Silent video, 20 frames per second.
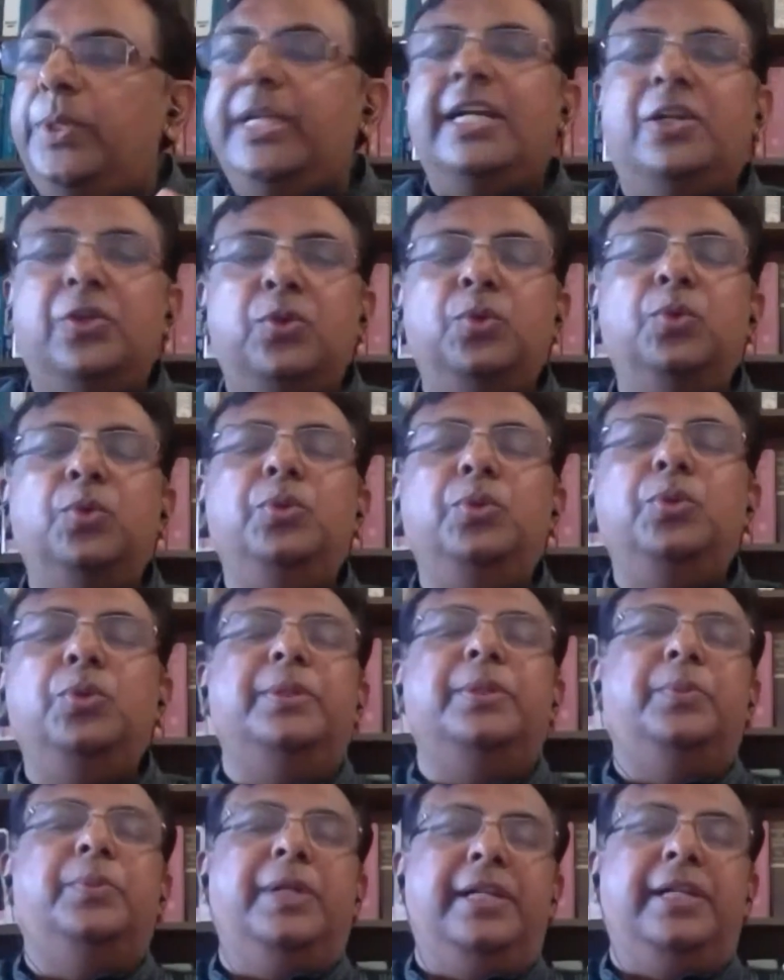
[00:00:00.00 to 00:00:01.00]
rule the
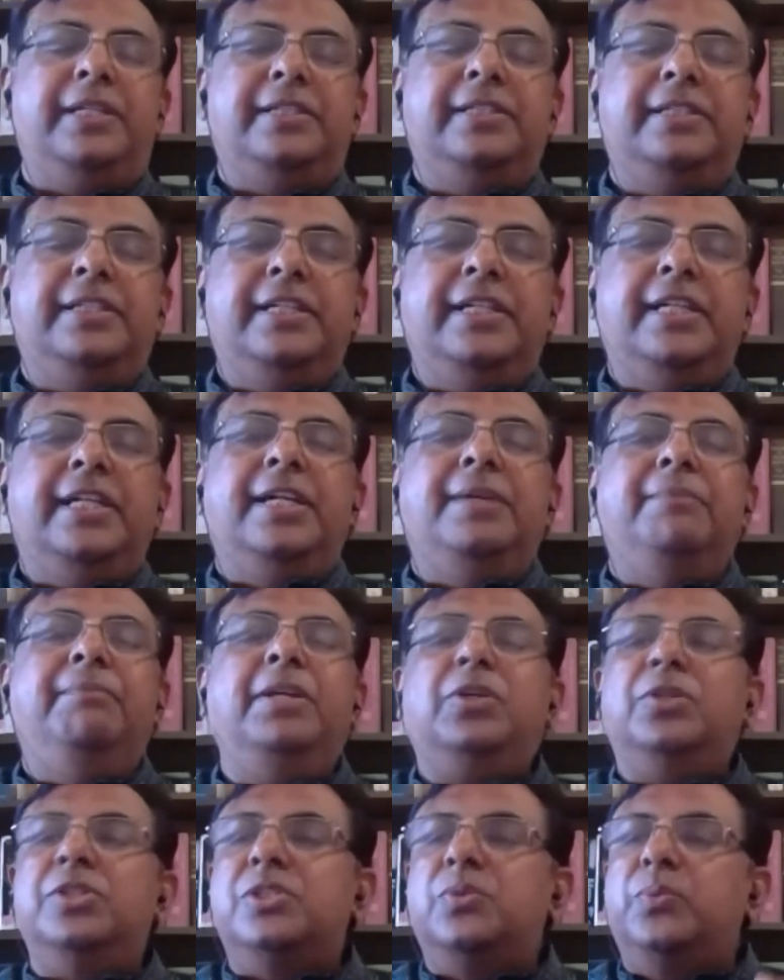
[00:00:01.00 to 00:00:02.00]
world
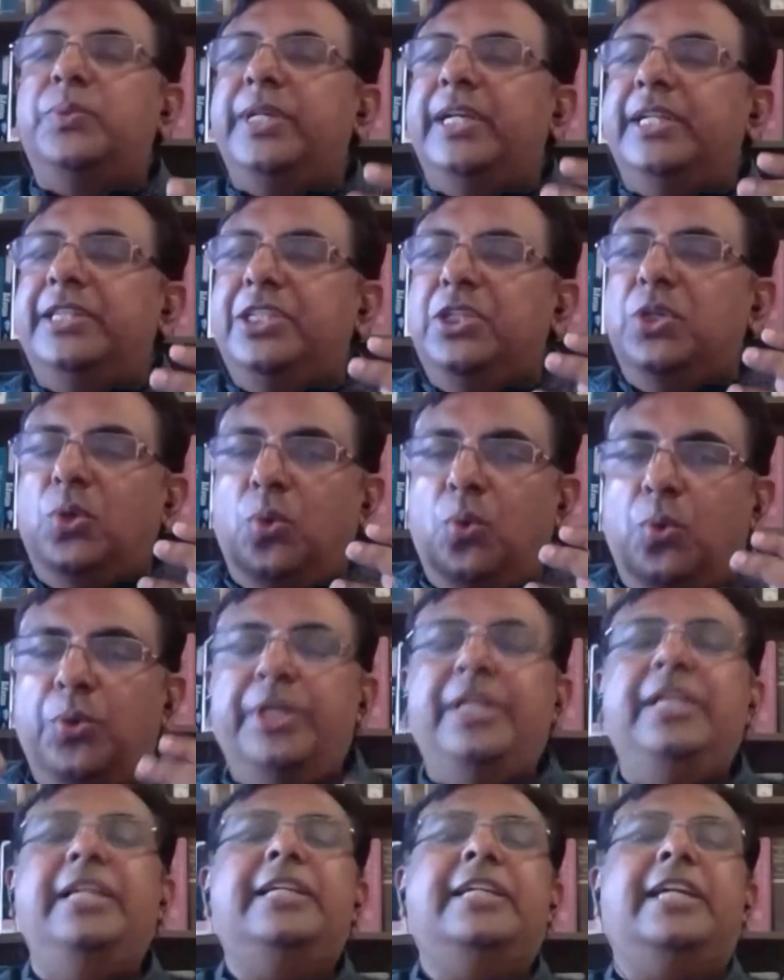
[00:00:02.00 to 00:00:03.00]
because we are the
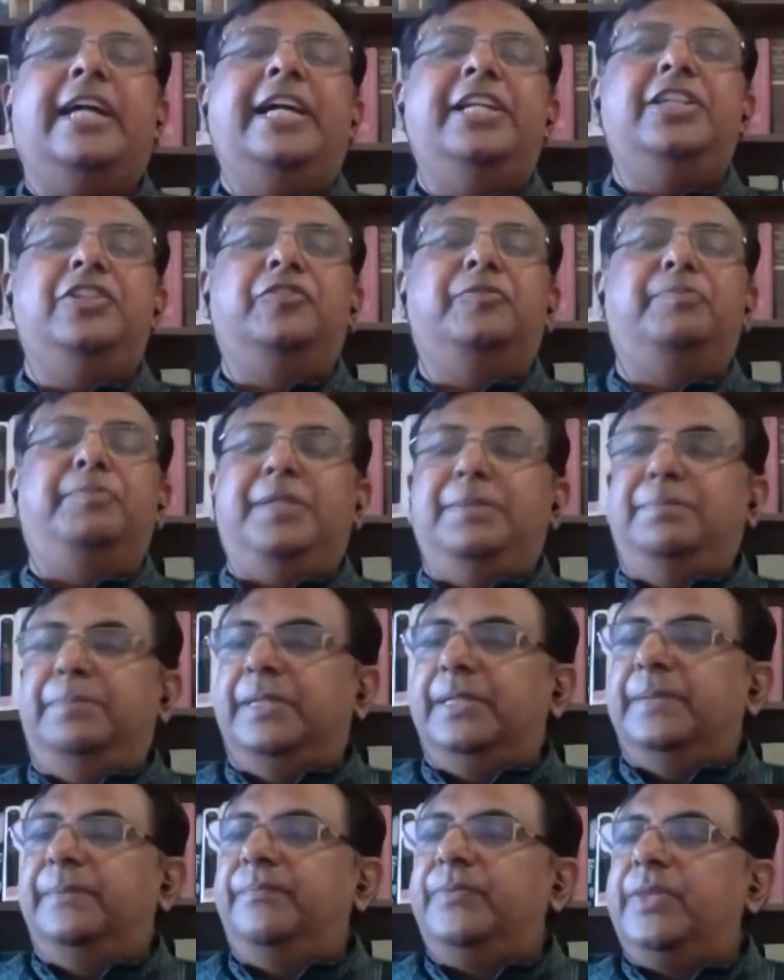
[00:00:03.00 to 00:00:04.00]
only kind of
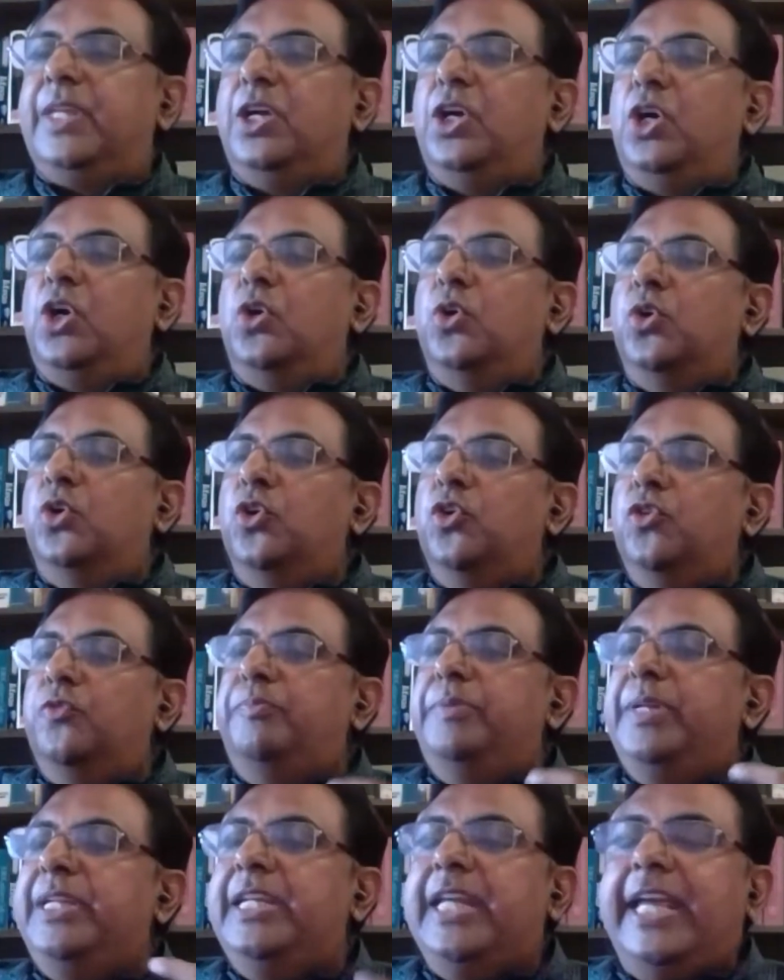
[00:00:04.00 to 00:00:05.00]
people
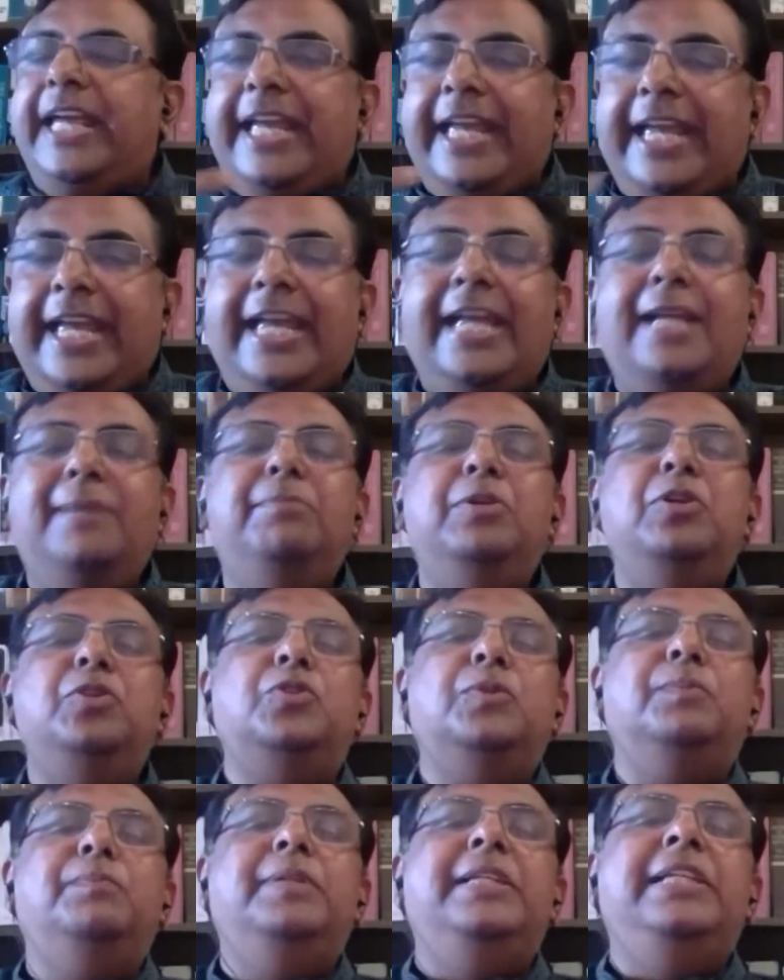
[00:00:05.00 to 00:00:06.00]
who've been
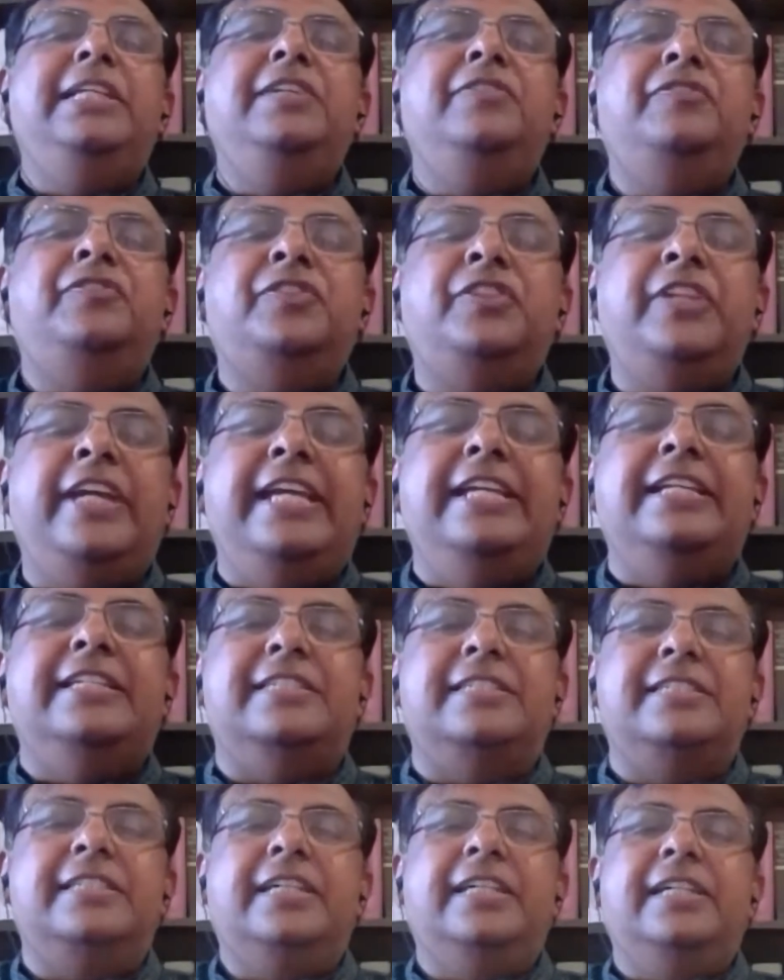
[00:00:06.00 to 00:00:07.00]
able to believe
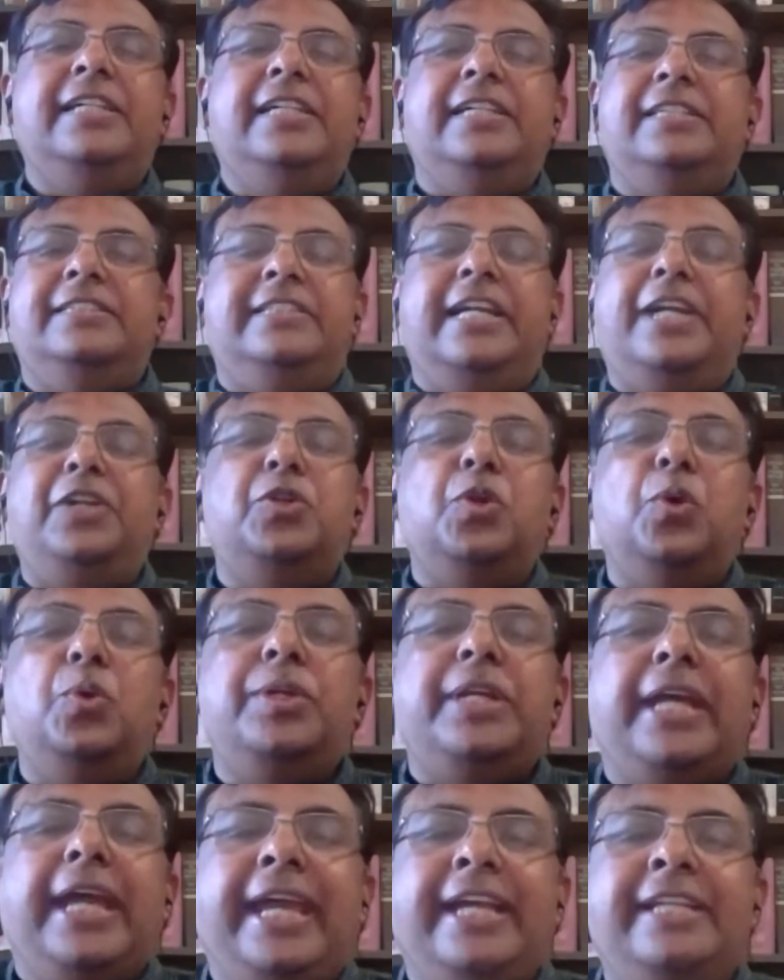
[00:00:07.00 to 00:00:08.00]
things that
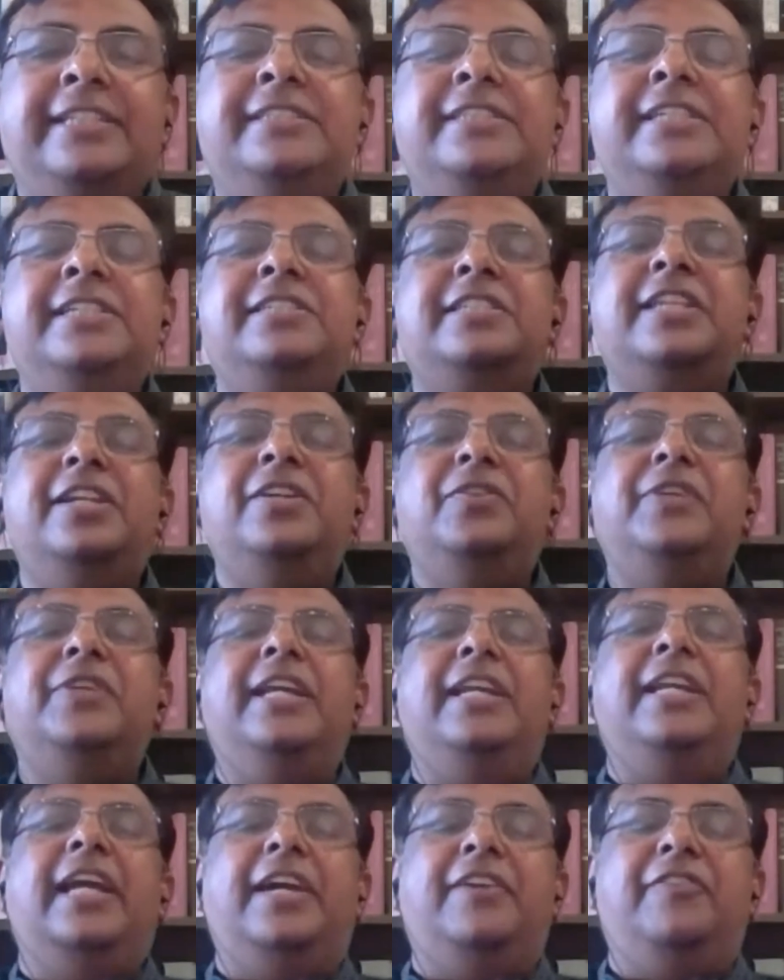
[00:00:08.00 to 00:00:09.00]
don't exist in
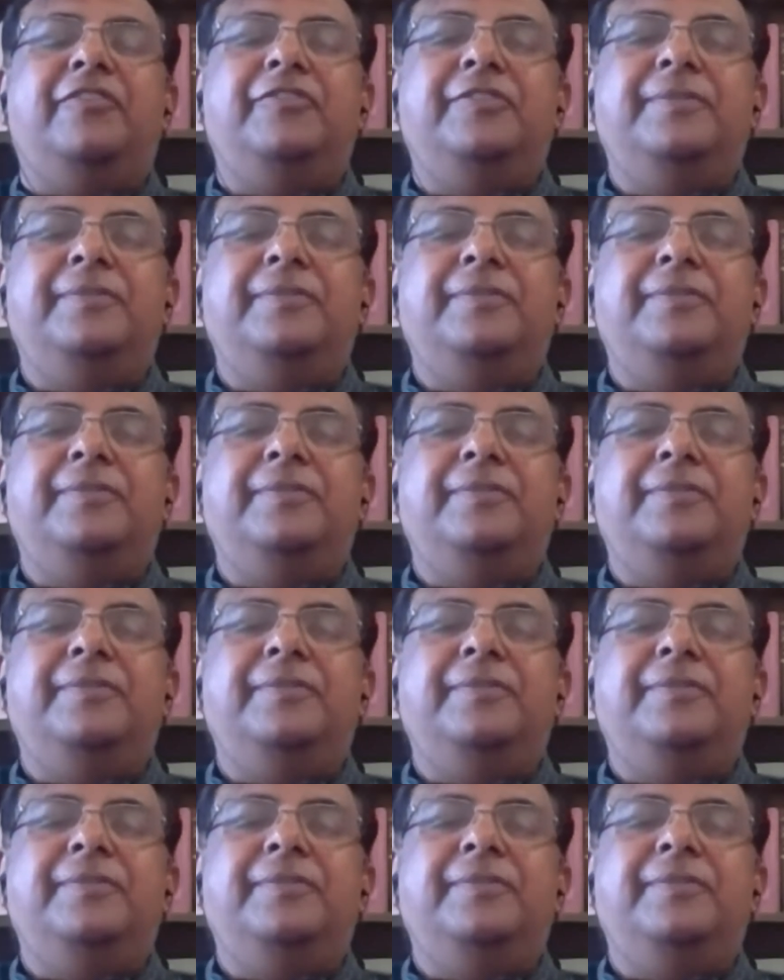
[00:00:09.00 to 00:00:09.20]
real life.